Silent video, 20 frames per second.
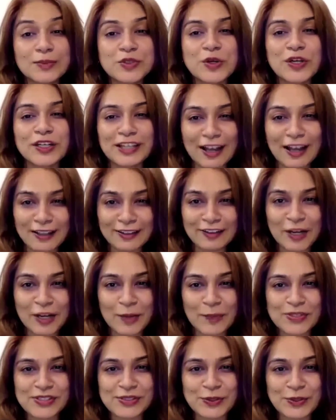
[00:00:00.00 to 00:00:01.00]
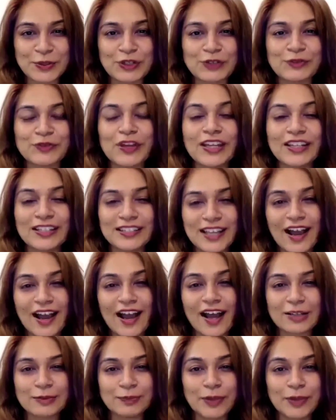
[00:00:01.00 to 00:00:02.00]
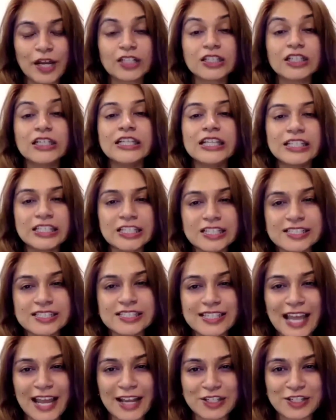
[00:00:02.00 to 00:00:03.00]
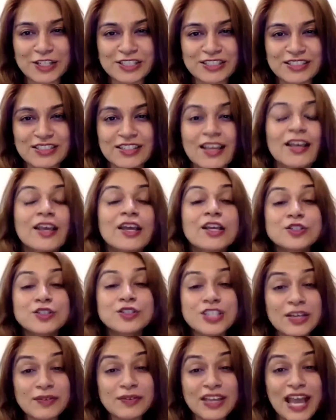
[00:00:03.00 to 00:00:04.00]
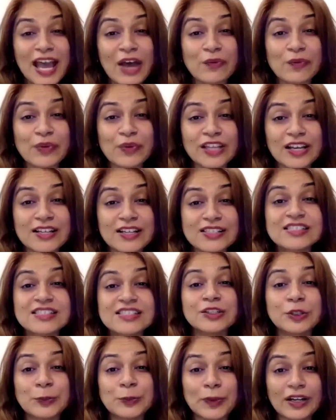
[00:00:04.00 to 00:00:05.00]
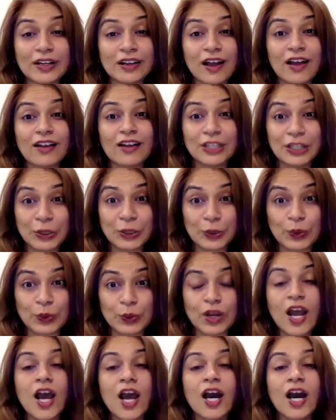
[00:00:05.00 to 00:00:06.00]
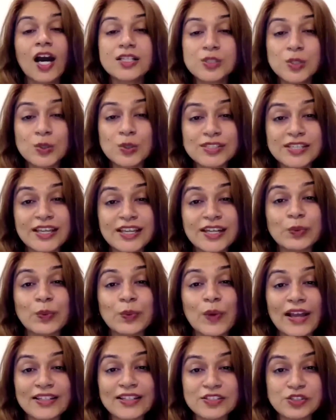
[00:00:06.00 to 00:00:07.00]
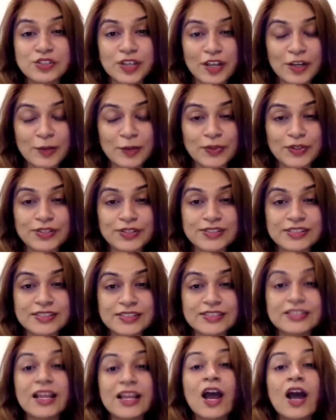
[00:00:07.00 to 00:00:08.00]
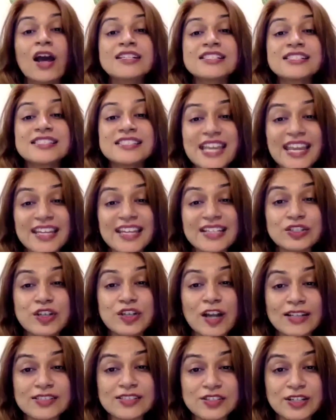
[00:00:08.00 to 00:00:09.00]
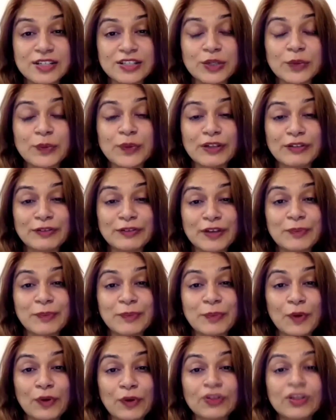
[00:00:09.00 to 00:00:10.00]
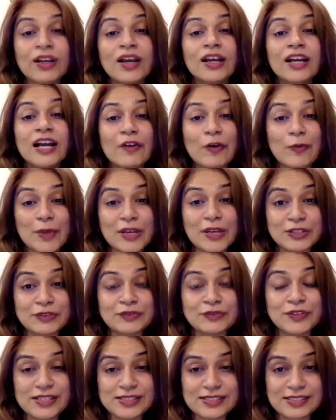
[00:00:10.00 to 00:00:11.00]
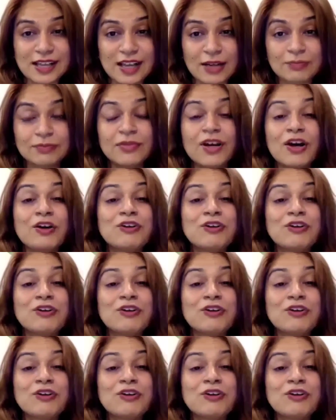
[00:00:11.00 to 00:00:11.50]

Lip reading: to another episode of India Unplugged Leaders in Action. Today we have with us Rituparna Neog, Associate Vice Chairperson, State Transgender Welfare Board, Government of Assam,